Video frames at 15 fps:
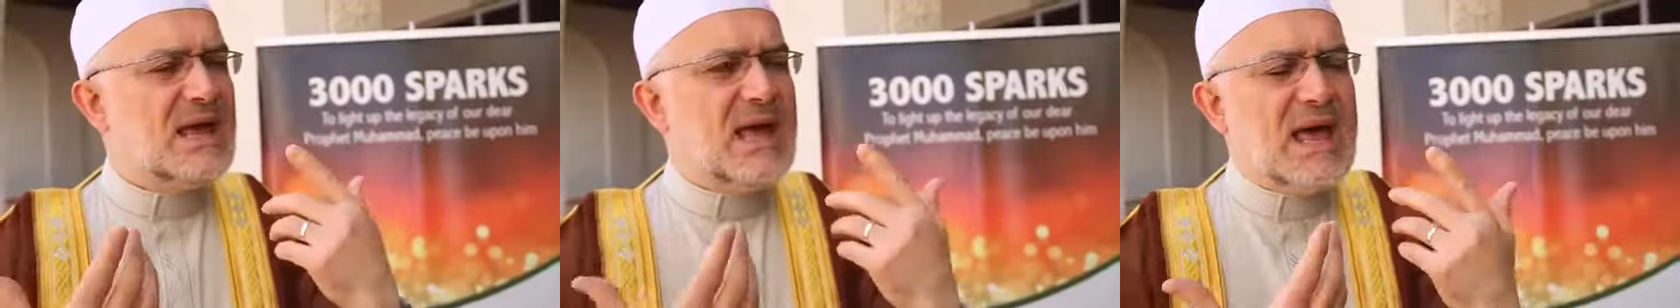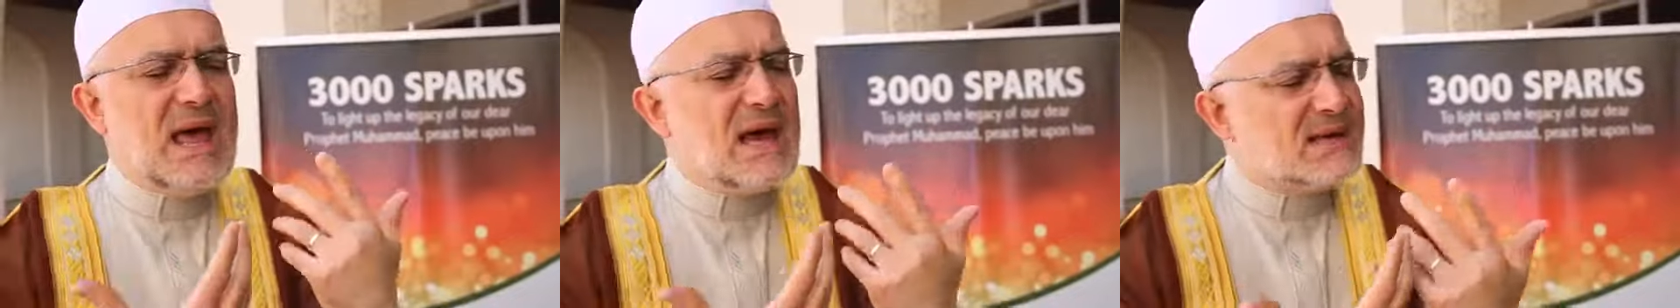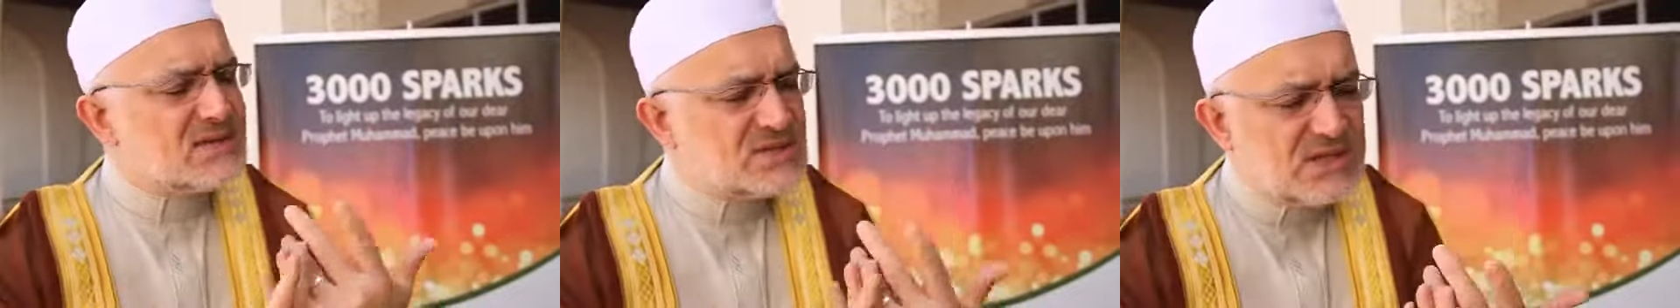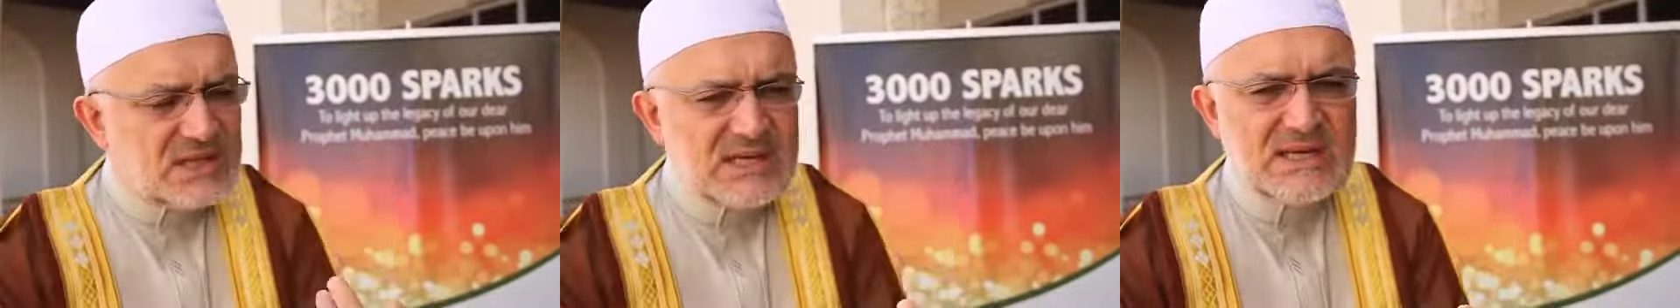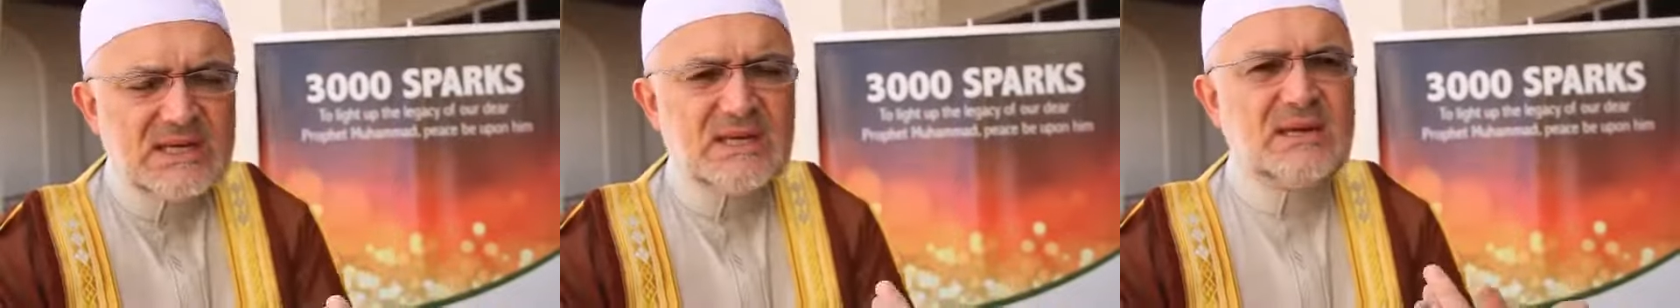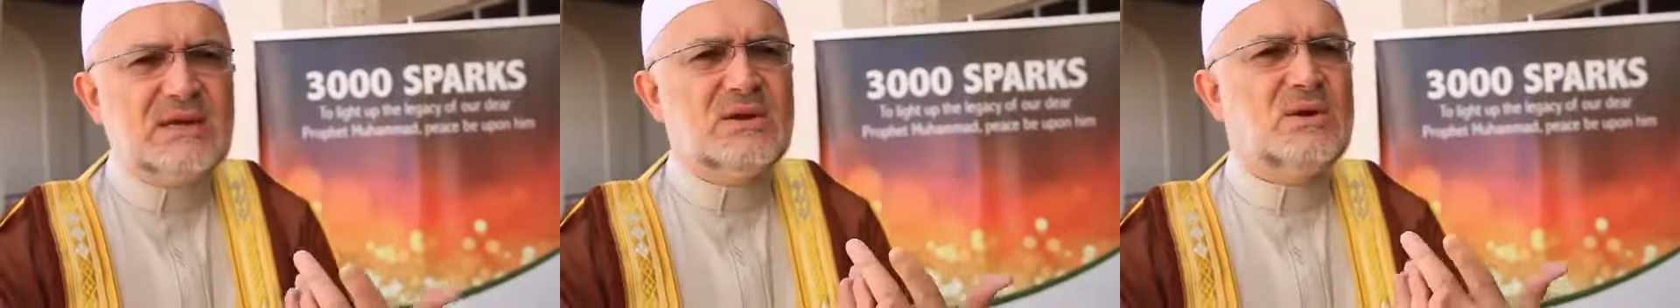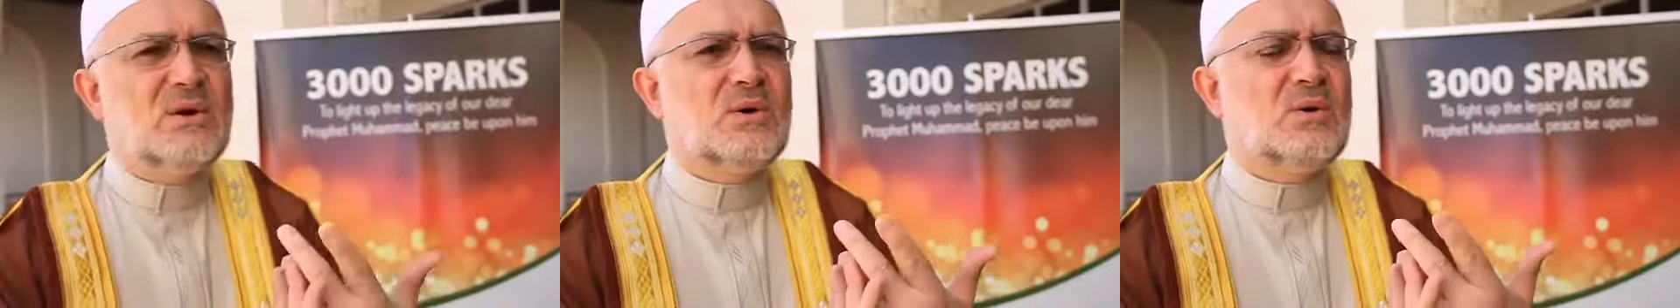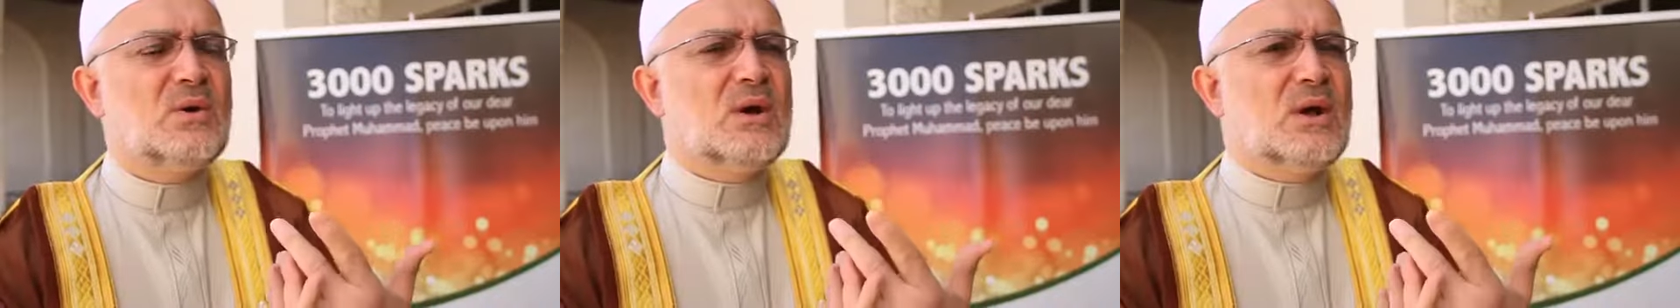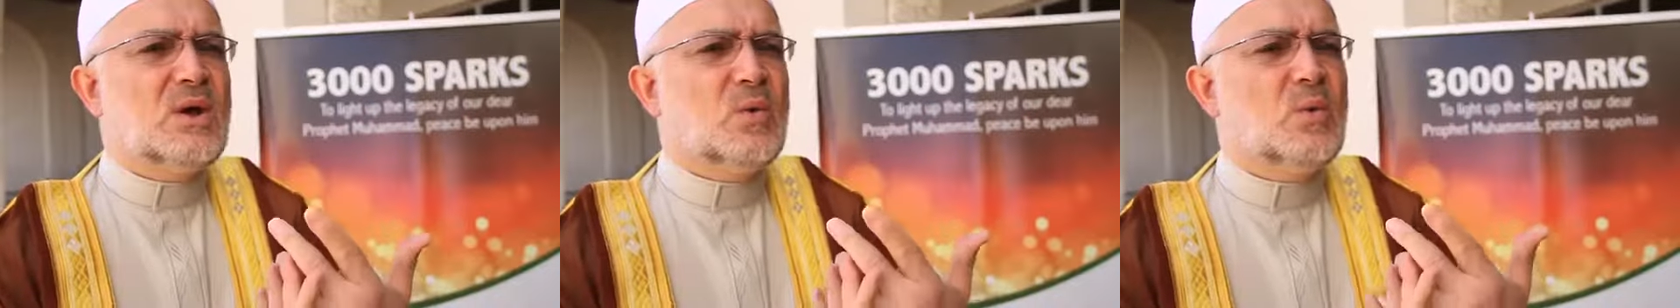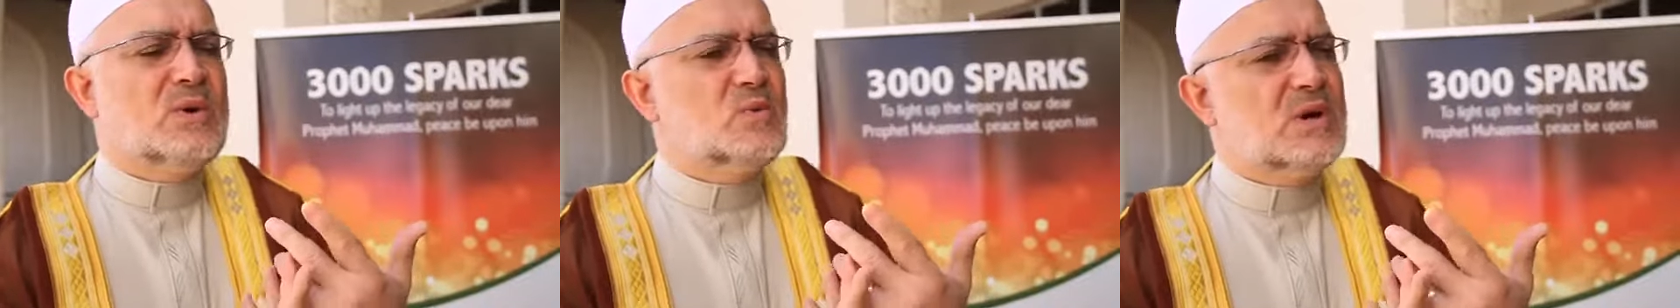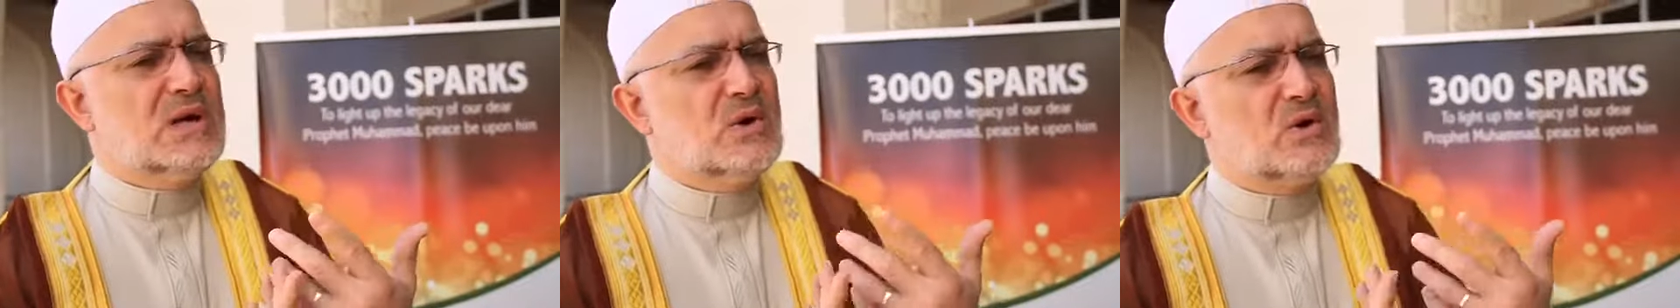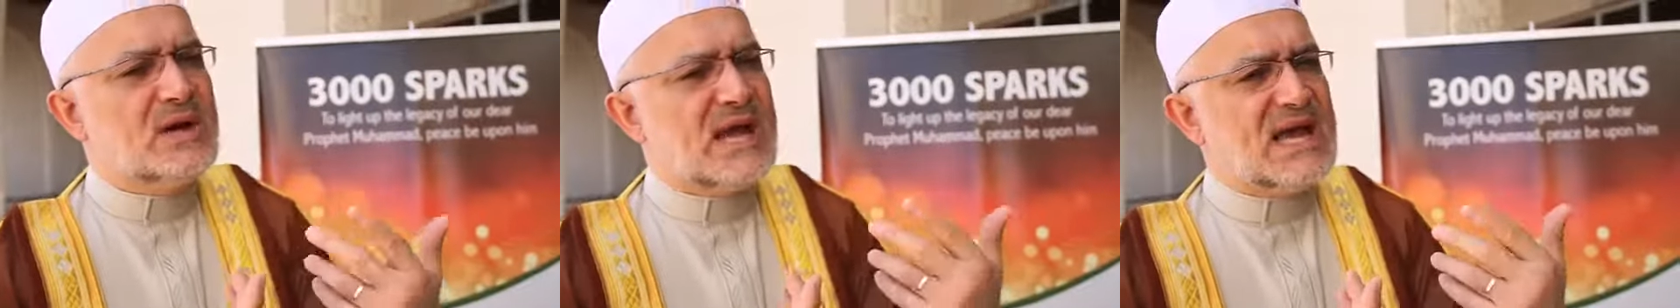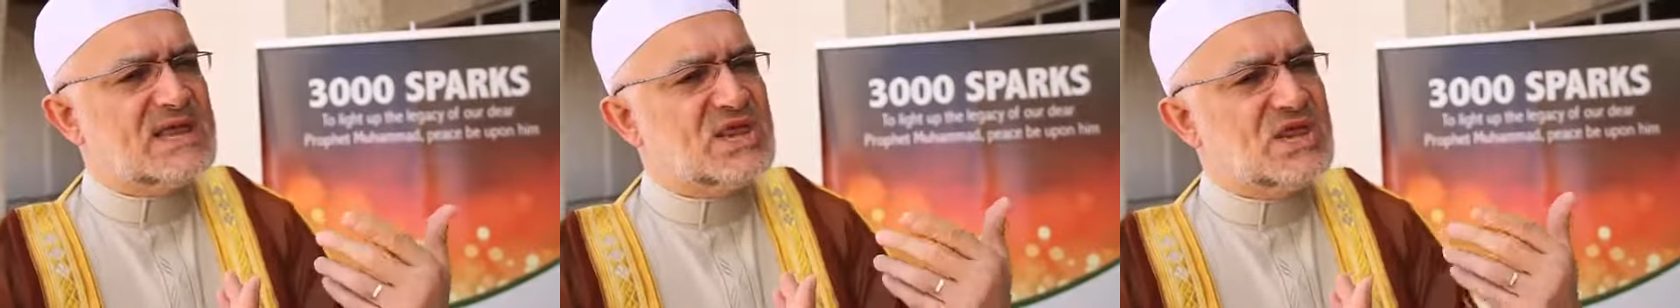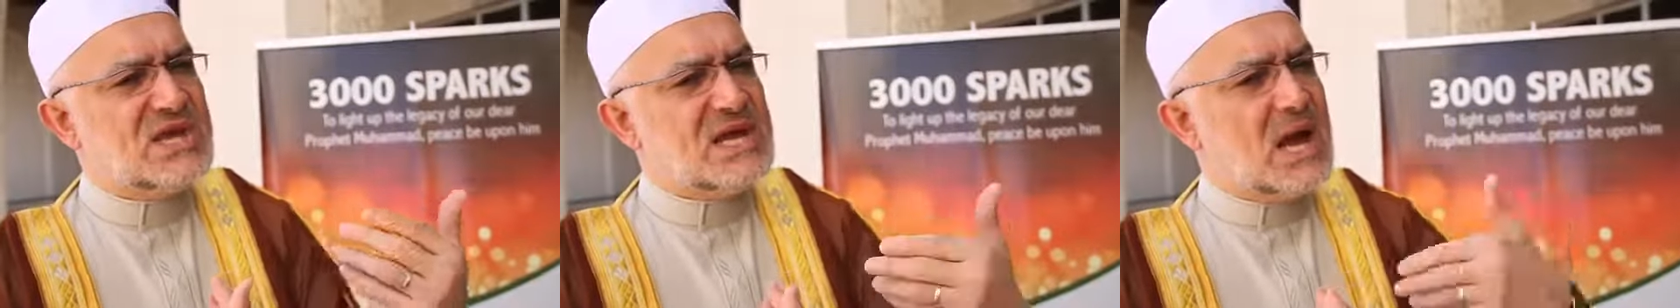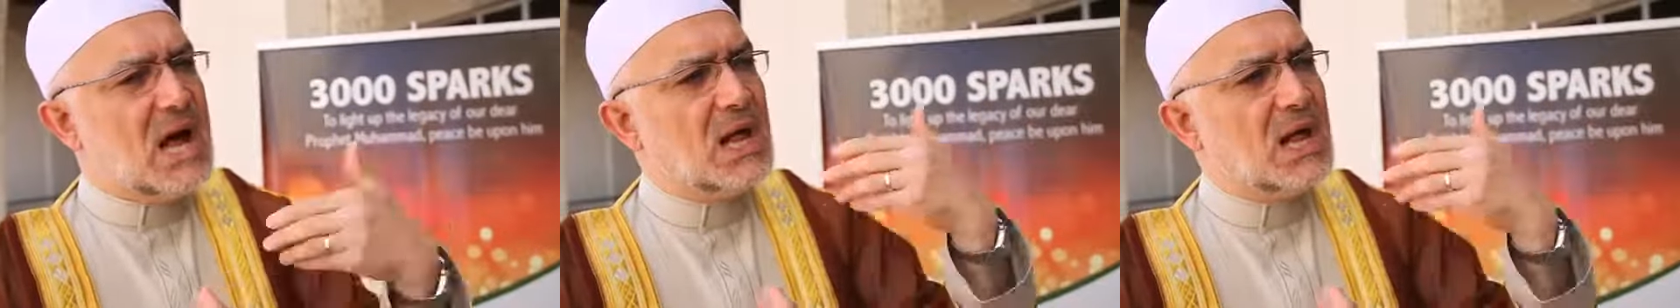actually, you know, when we look at the